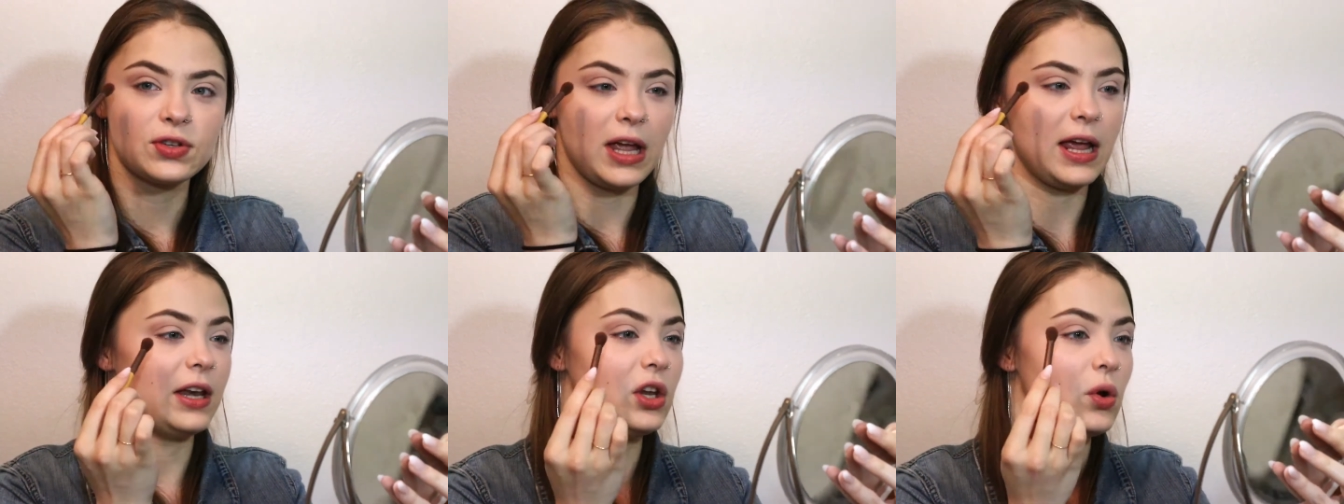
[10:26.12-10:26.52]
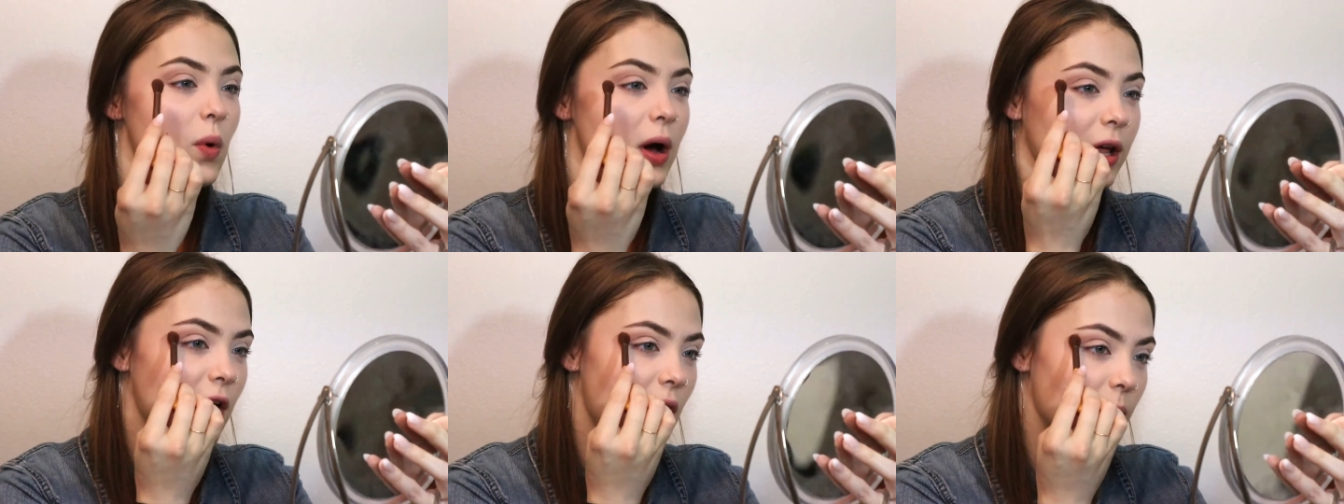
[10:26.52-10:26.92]
and you
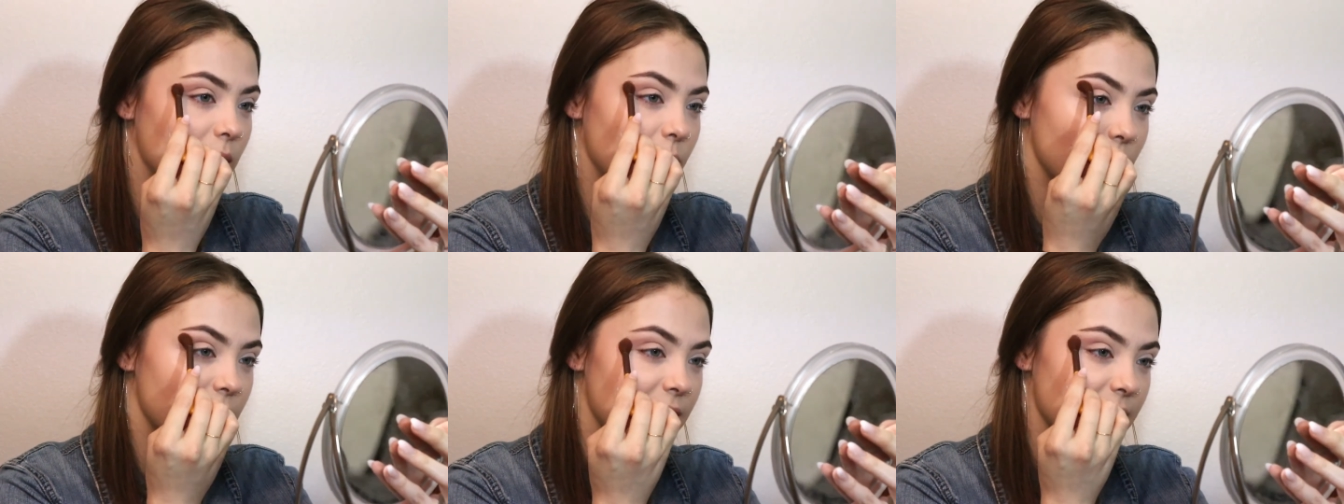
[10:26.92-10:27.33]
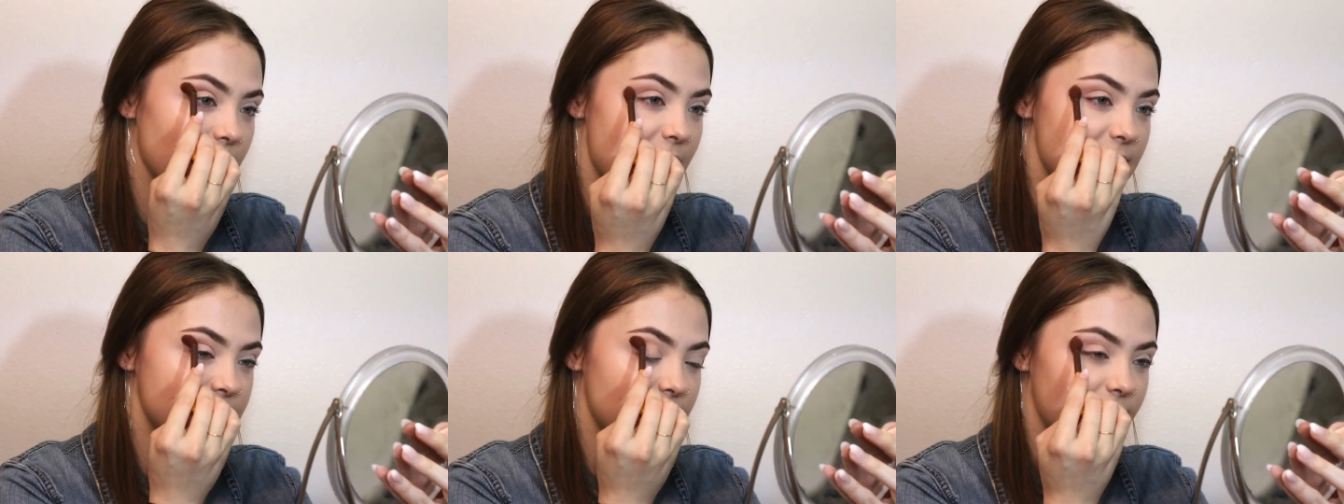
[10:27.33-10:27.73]
want to go in with
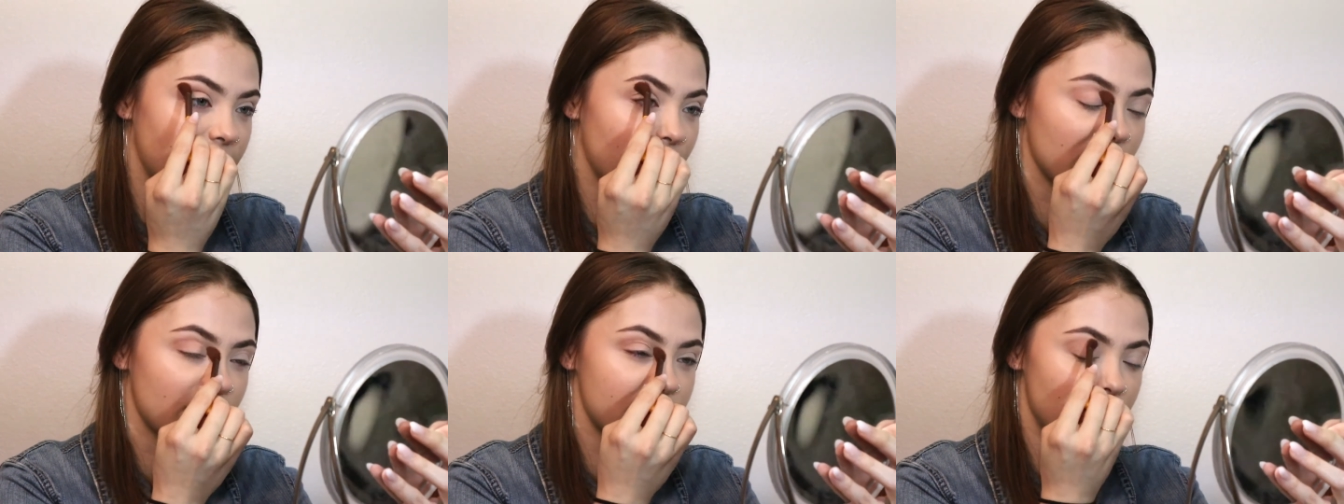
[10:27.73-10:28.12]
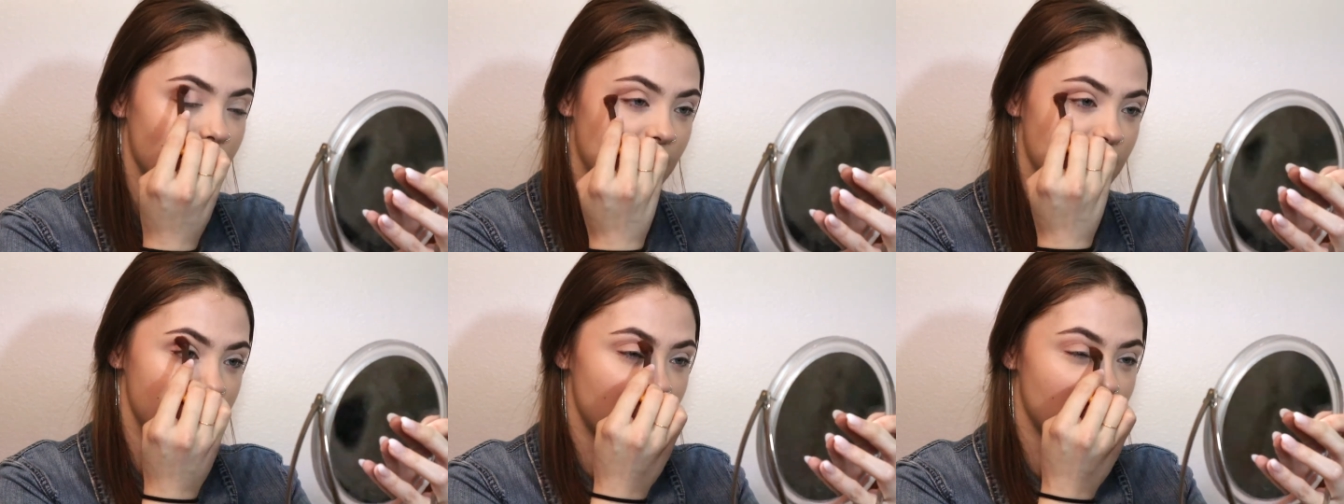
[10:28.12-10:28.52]
less at first
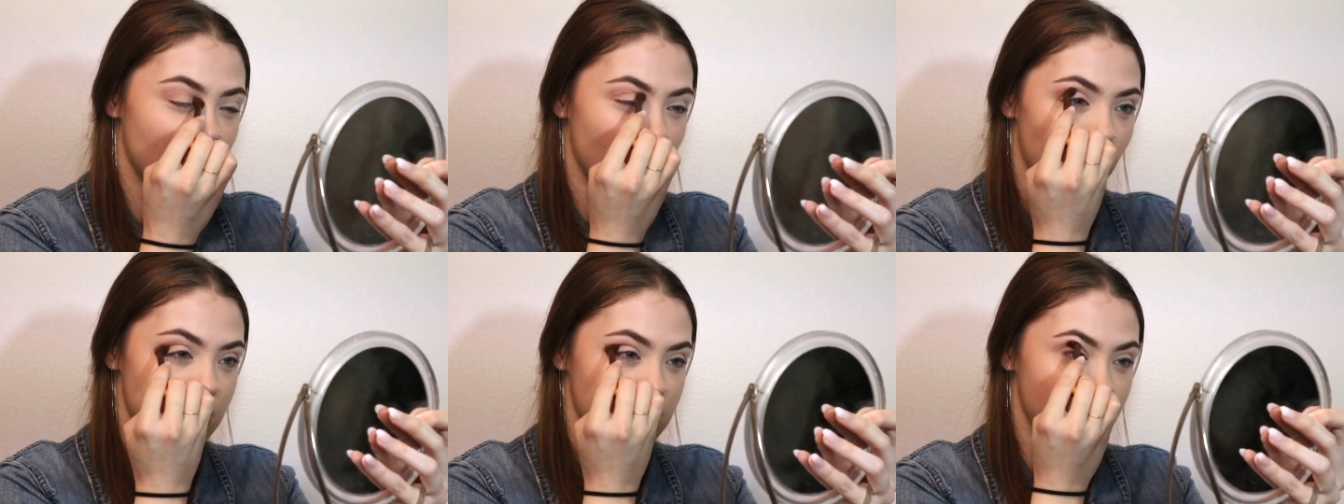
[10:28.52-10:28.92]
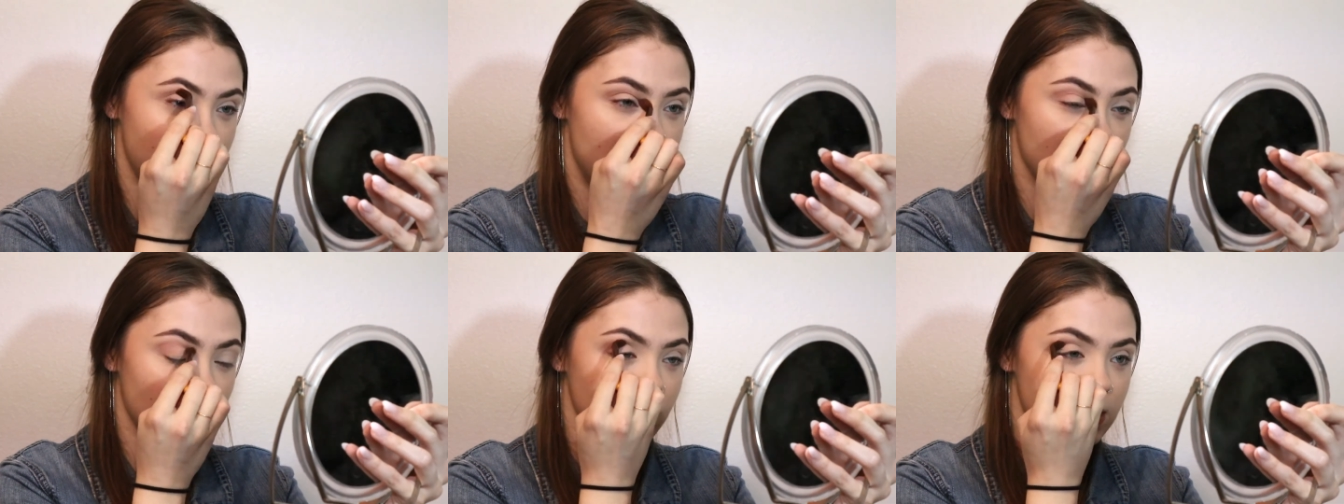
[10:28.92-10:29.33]
because you can always
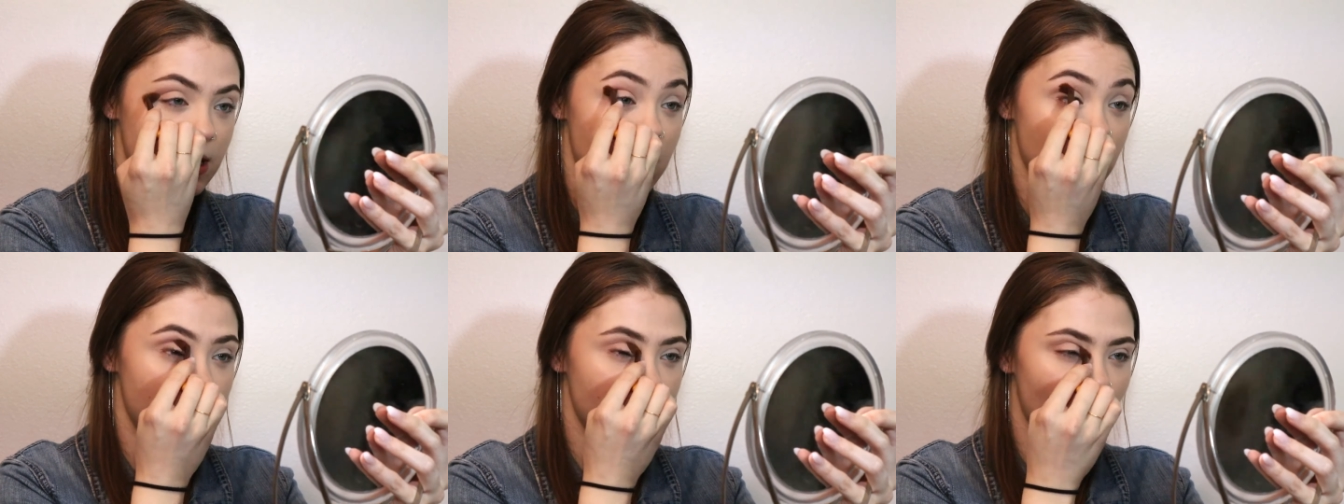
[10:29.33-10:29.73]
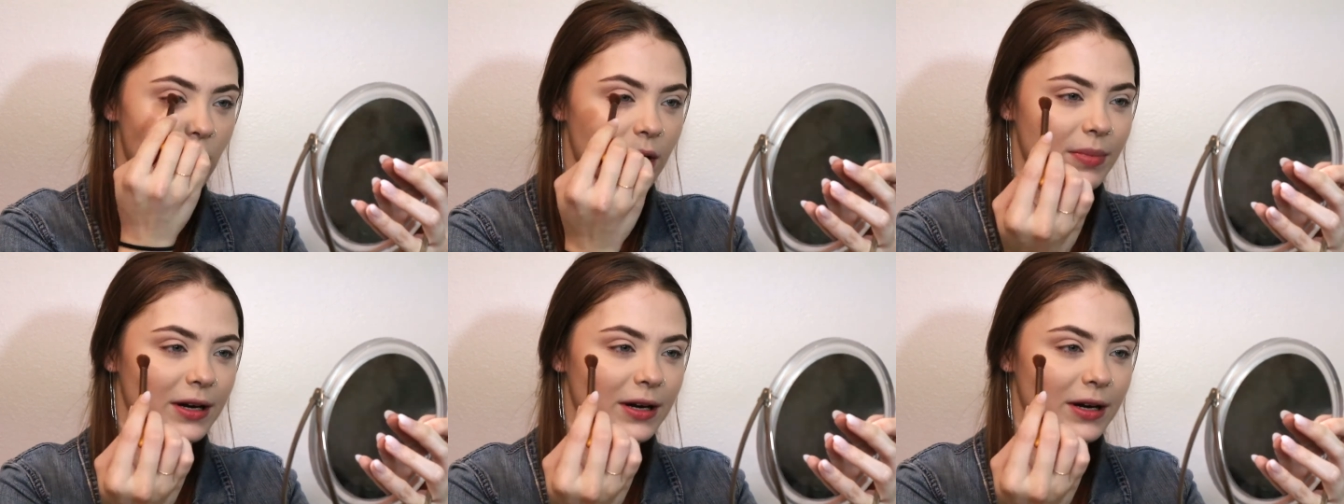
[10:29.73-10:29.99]
build in more,